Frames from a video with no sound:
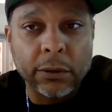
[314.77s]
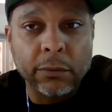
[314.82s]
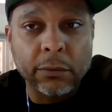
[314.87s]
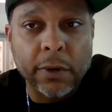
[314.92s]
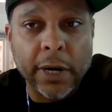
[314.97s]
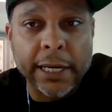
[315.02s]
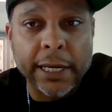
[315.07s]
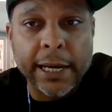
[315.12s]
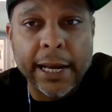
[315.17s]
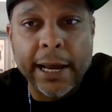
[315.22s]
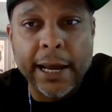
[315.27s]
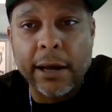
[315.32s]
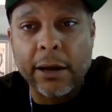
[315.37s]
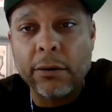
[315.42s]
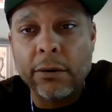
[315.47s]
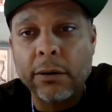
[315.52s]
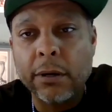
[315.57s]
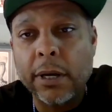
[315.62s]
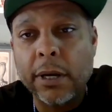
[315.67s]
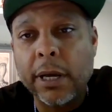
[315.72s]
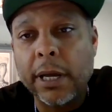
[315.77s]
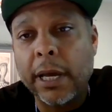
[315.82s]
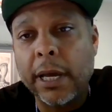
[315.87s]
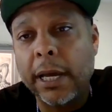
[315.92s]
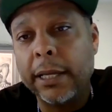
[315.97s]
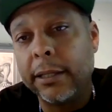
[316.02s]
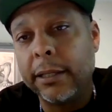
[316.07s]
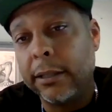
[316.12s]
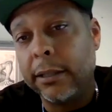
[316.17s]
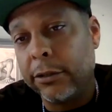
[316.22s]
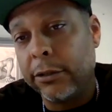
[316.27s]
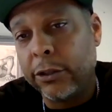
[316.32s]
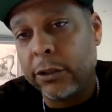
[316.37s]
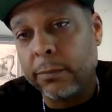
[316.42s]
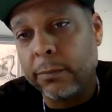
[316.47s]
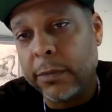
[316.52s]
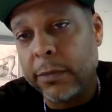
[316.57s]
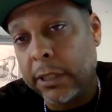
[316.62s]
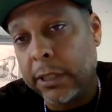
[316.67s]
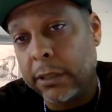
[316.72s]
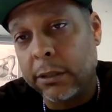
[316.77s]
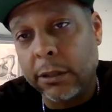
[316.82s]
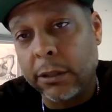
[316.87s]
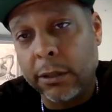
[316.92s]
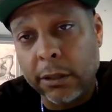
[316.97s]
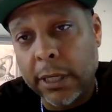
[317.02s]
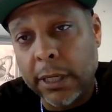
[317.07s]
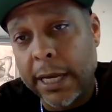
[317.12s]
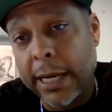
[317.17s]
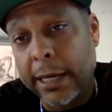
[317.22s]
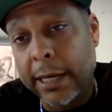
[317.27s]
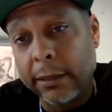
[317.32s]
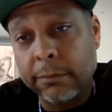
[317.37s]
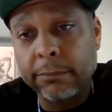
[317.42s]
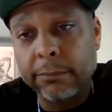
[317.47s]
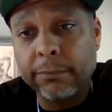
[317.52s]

right now. And then there's some things that are like